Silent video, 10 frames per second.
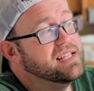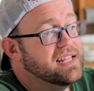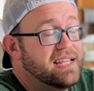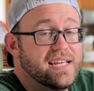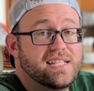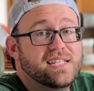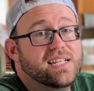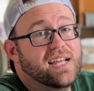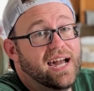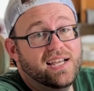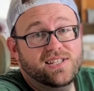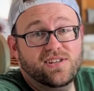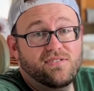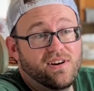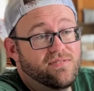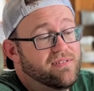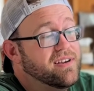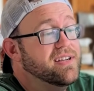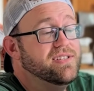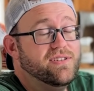list has to grow,
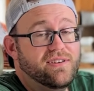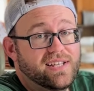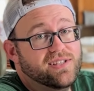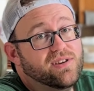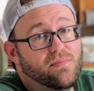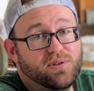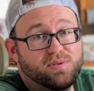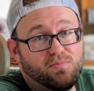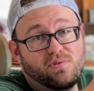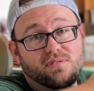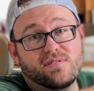because there is so much more